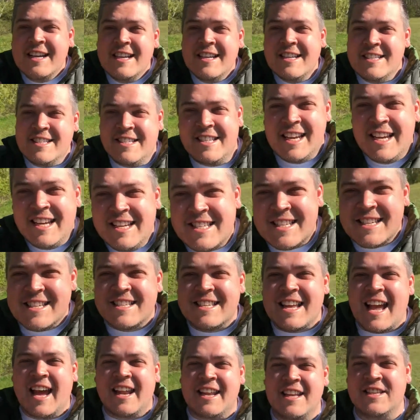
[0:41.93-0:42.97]
Jesus
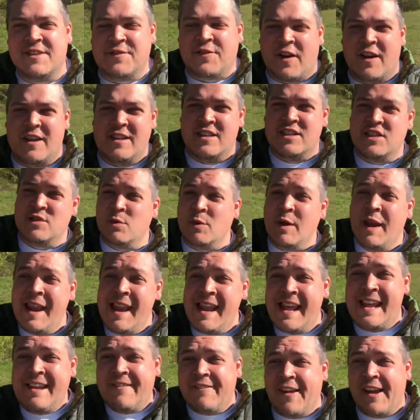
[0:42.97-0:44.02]
and his friends were
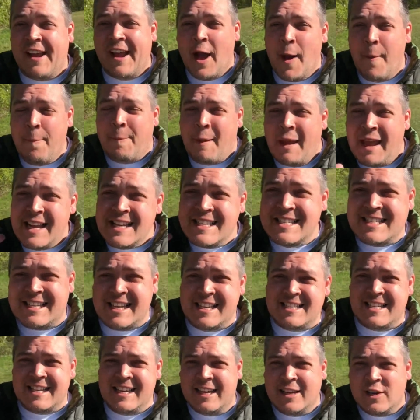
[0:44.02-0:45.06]
leaving a big
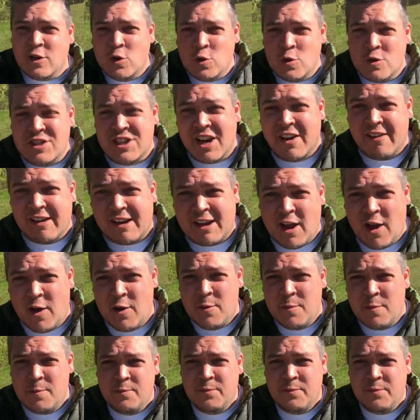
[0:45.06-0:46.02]
city called Jericho.